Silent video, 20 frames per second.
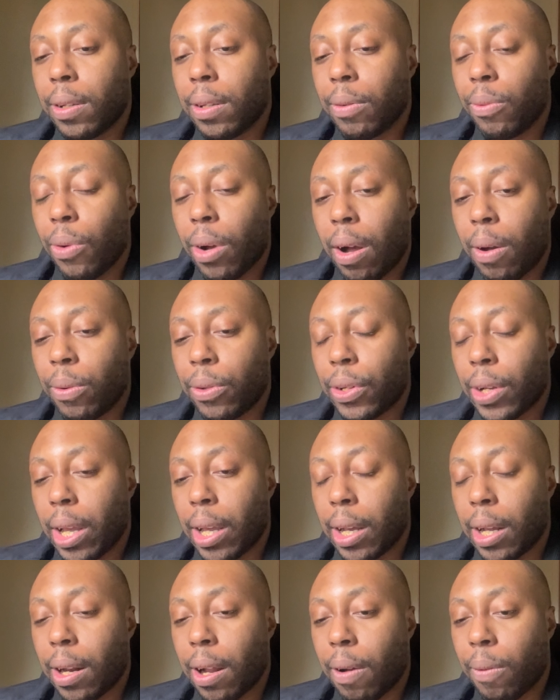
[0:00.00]
where I was
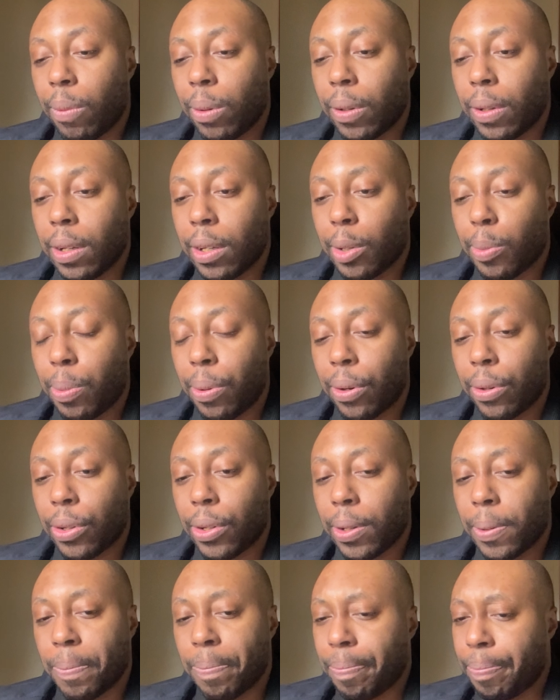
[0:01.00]
hanging out with this
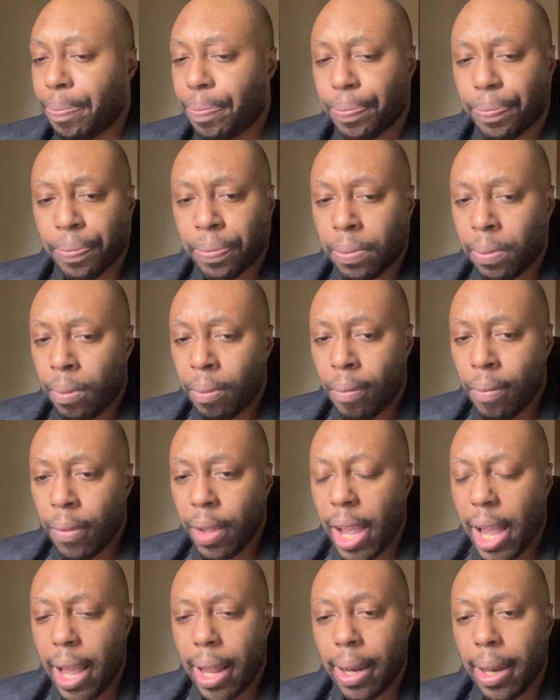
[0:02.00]
person
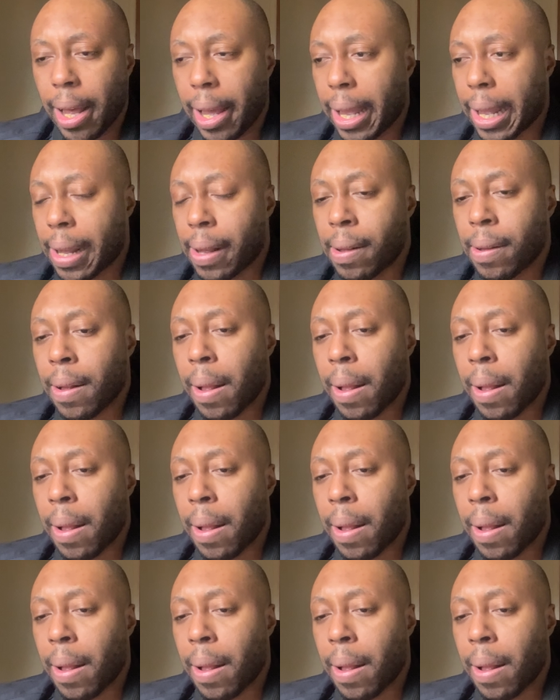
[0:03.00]
and like